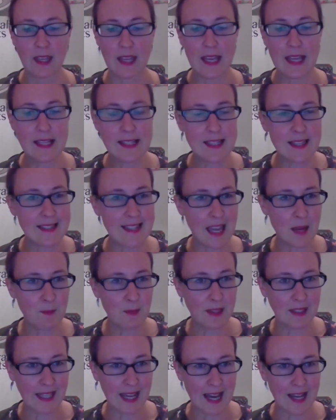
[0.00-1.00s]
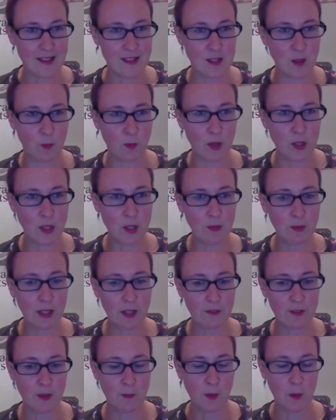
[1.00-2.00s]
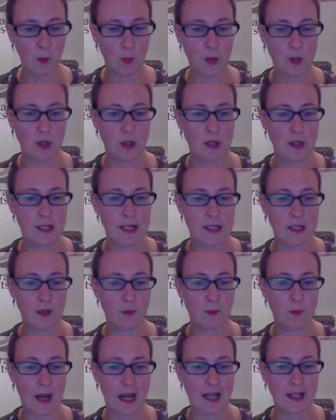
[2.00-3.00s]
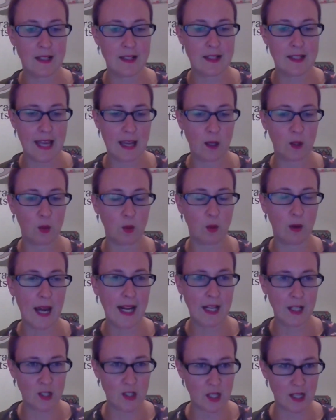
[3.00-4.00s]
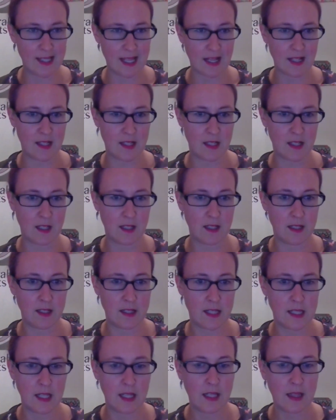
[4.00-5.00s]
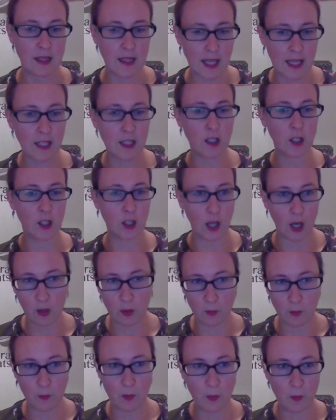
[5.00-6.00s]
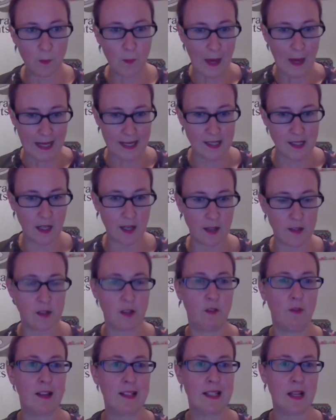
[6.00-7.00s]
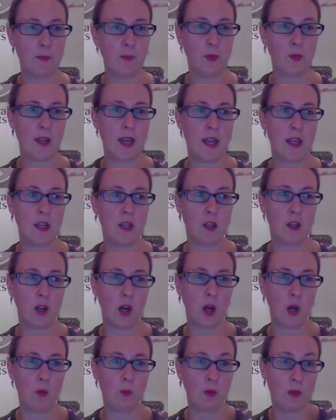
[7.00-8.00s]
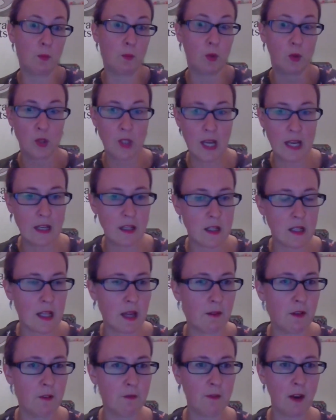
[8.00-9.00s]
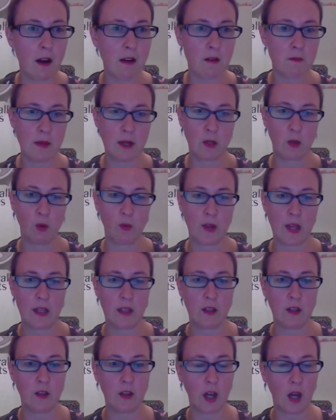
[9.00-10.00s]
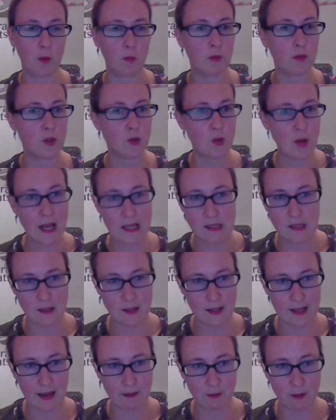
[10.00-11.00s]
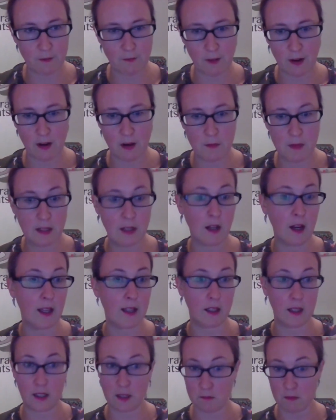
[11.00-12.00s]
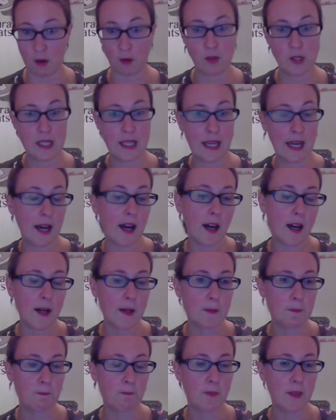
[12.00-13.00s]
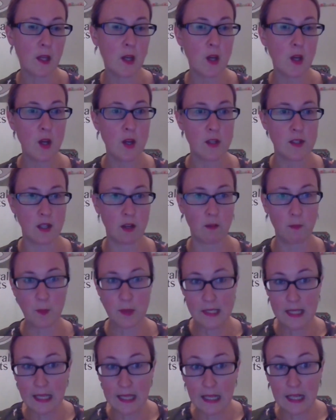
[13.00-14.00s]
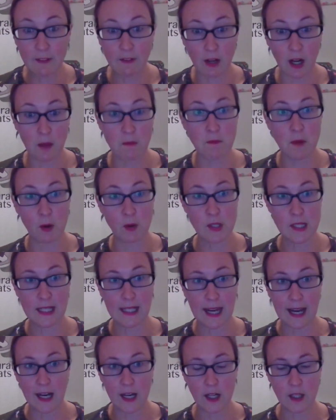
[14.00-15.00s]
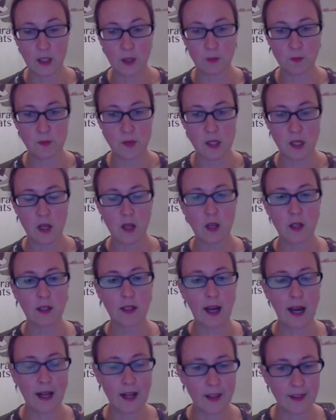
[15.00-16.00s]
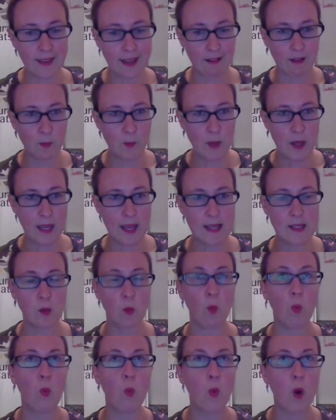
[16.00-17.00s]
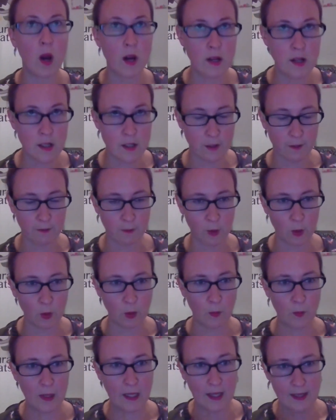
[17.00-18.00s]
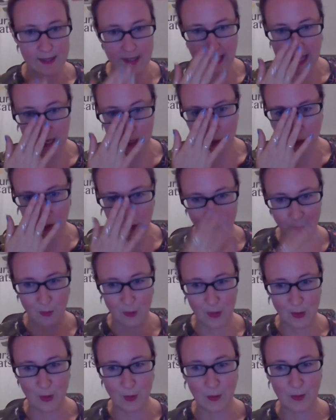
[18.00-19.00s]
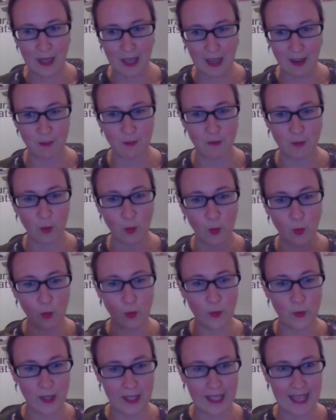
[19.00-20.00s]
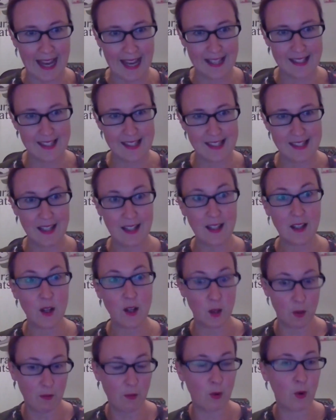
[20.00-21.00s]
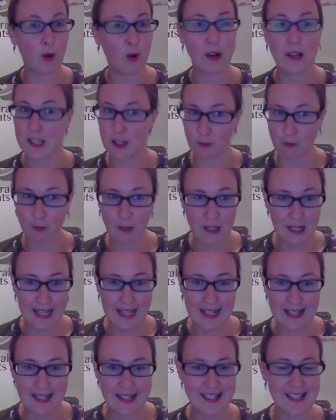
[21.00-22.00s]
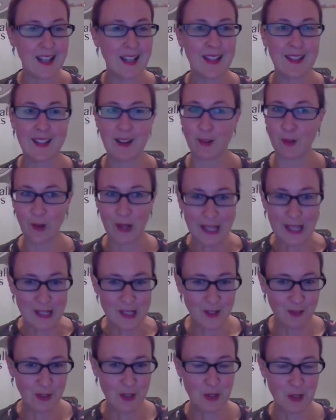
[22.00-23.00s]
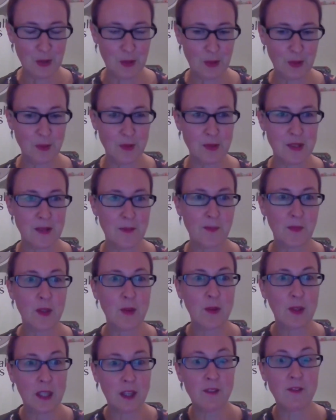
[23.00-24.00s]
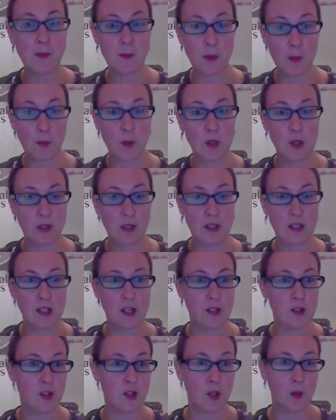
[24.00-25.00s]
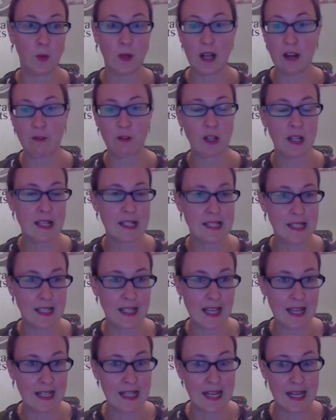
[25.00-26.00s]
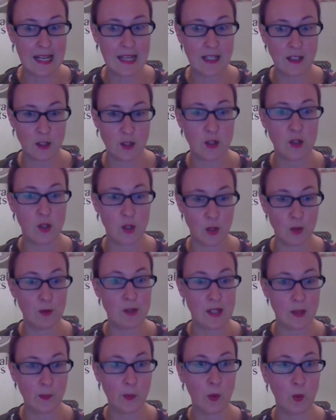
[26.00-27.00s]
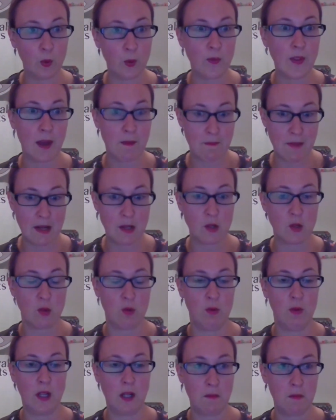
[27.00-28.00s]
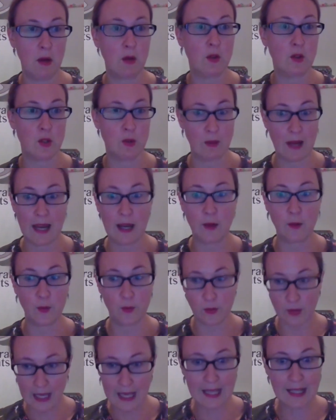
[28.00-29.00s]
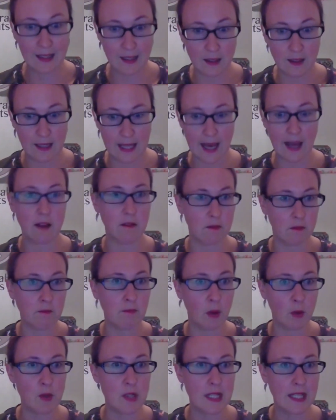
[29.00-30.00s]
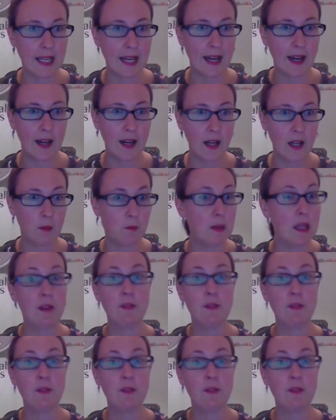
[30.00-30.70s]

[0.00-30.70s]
It's the same with cats. So when you give them the opportunity to balance their core energy centers, they can cope better. So for example, they can cope with more change in their environment, or they can cope with stresses in their environment, like in a multi-cat home. So particularly for like multi-cat homes, color therapy is wonderful, because you give all the cats who have all got different needs, they're all individuals, you give them the opportunity to do whatever it is that they need to support their mental and emotional health in that multi-cat home.